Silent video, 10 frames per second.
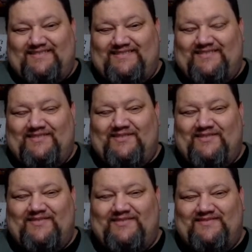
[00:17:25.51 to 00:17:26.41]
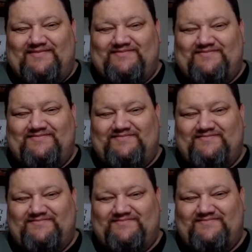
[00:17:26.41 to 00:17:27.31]

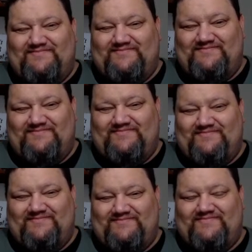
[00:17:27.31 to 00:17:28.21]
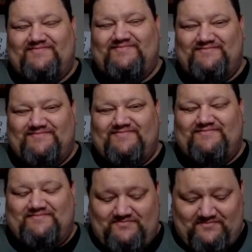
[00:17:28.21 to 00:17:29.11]

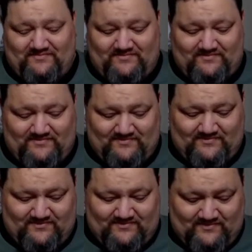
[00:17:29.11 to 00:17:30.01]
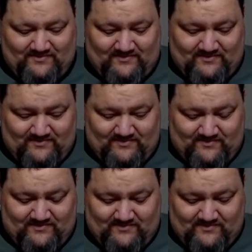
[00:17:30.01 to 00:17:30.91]

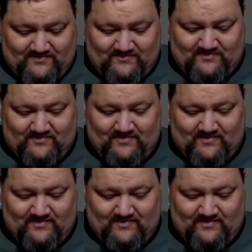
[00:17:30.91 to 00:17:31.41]
[no speech]